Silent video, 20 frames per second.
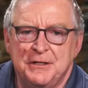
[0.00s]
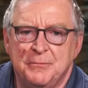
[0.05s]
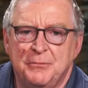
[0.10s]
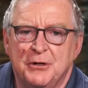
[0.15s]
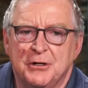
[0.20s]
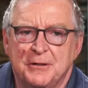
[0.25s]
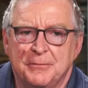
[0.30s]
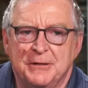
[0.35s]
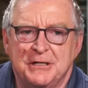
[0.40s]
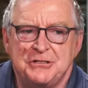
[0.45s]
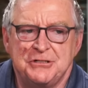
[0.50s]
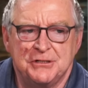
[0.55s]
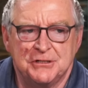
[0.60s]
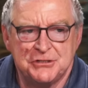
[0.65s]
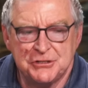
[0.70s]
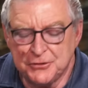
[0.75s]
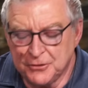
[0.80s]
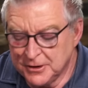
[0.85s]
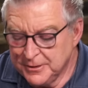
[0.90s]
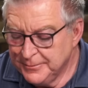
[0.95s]
the book, mention a
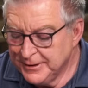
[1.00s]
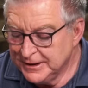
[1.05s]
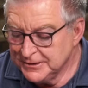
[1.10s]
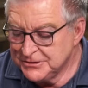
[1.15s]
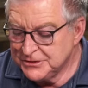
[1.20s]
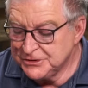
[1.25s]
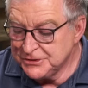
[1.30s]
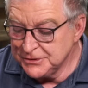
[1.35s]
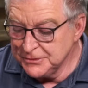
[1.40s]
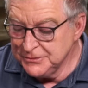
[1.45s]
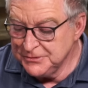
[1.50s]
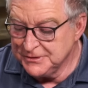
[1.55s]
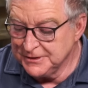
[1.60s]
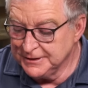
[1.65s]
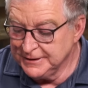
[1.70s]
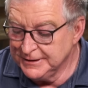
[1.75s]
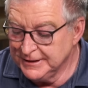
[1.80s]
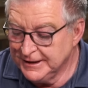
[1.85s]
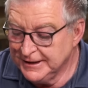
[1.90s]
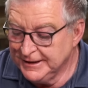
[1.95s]
story about
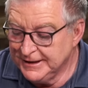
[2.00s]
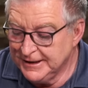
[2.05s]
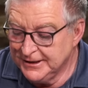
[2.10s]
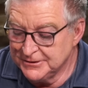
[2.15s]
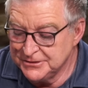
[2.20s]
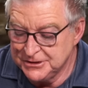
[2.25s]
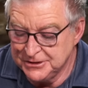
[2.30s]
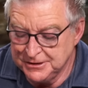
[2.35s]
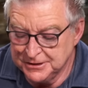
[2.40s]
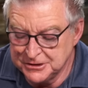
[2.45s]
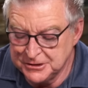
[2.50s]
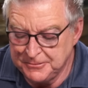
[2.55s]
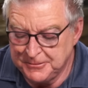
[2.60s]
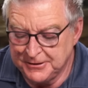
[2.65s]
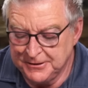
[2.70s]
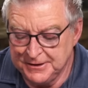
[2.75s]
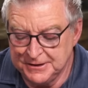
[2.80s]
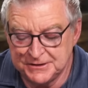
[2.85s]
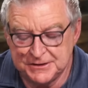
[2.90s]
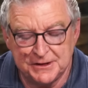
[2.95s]
Susan and how she
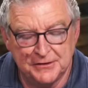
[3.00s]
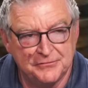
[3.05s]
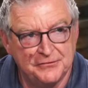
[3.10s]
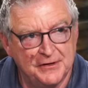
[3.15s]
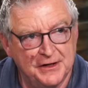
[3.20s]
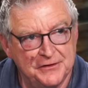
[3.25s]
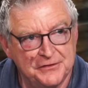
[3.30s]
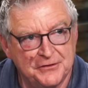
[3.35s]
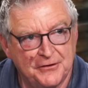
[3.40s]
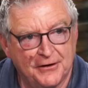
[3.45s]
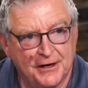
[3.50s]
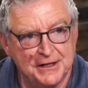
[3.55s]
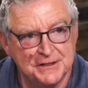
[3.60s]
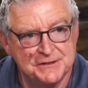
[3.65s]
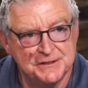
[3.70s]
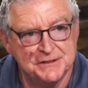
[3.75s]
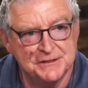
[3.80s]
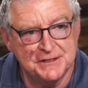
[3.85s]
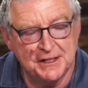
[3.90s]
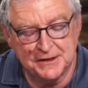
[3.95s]
experienced a faith
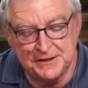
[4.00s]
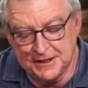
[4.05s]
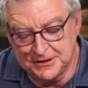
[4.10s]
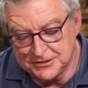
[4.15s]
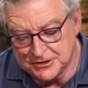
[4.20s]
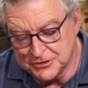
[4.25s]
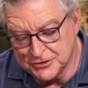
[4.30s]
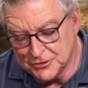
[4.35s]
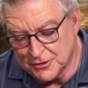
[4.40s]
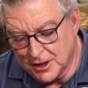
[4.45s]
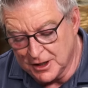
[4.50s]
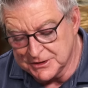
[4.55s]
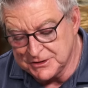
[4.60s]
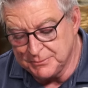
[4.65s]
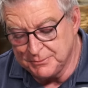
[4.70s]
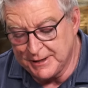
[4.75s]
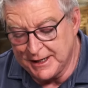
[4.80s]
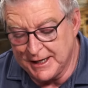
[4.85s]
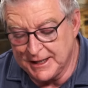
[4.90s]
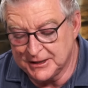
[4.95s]
crisis. I think to draw us
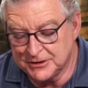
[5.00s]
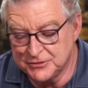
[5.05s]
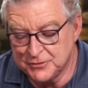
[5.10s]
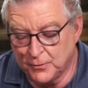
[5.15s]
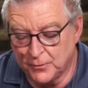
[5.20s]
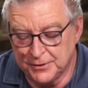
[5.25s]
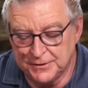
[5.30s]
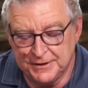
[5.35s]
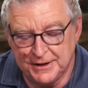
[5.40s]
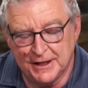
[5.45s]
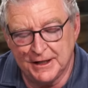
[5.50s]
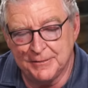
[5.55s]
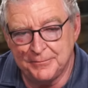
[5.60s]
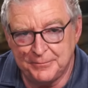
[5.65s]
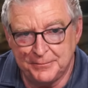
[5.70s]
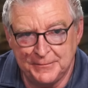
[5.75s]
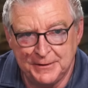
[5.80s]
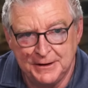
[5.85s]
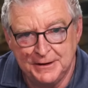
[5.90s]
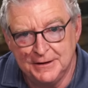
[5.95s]
back toward that
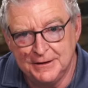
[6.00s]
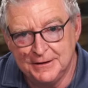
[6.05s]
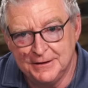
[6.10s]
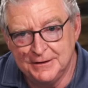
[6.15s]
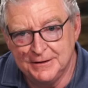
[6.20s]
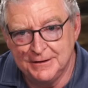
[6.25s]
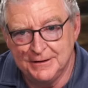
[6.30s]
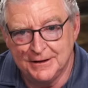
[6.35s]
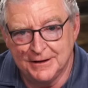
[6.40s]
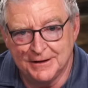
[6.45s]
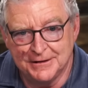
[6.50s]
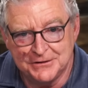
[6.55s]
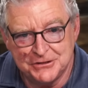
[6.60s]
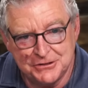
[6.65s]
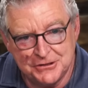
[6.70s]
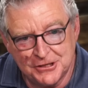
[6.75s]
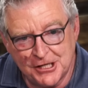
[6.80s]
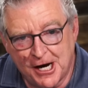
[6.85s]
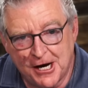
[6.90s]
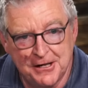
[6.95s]
uh,
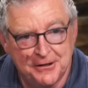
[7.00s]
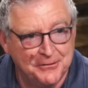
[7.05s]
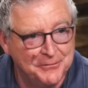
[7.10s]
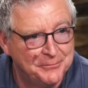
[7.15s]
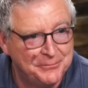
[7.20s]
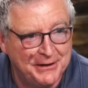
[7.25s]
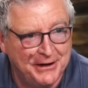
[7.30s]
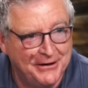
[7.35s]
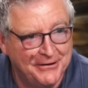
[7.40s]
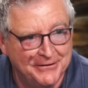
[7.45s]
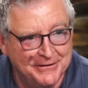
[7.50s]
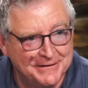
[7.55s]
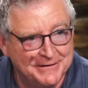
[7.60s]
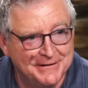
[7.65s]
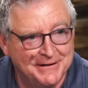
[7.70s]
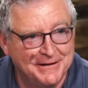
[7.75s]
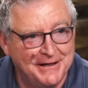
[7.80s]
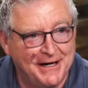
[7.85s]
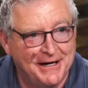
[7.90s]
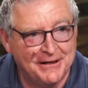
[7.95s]
child parent
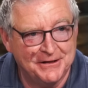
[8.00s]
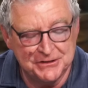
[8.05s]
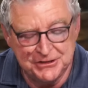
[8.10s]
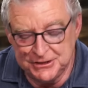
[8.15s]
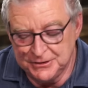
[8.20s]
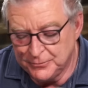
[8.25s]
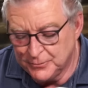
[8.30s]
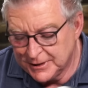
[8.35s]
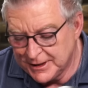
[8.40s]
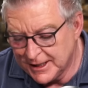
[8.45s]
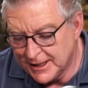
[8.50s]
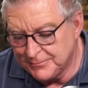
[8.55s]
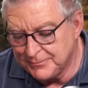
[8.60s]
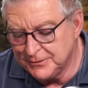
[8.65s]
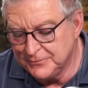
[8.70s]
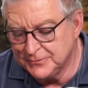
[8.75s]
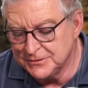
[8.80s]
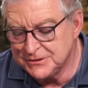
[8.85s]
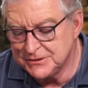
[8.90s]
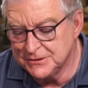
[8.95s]
analogy, what
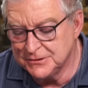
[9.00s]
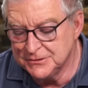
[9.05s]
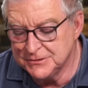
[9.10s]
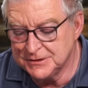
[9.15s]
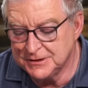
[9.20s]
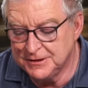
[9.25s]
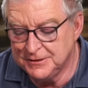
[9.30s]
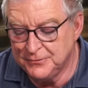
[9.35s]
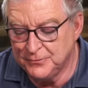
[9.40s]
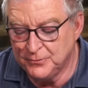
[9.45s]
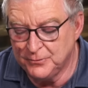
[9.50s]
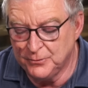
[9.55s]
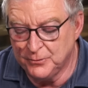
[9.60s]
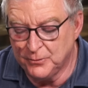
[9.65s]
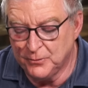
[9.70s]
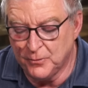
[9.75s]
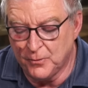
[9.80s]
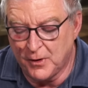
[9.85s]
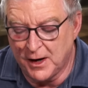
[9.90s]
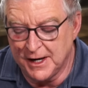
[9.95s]
happened with Susan and
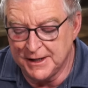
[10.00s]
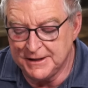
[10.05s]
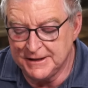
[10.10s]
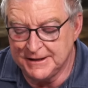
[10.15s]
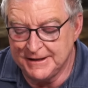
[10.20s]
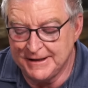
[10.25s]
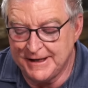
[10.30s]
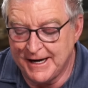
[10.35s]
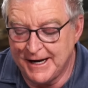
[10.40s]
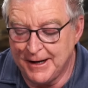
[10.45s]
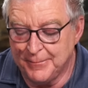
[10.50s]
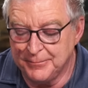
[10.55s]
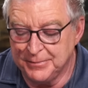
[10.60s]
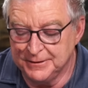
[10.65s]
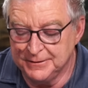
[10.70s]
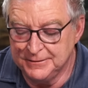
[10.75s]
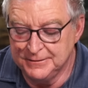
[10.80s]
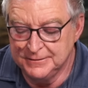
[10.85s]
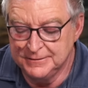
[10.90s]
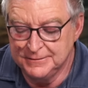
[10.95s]
why did it happen?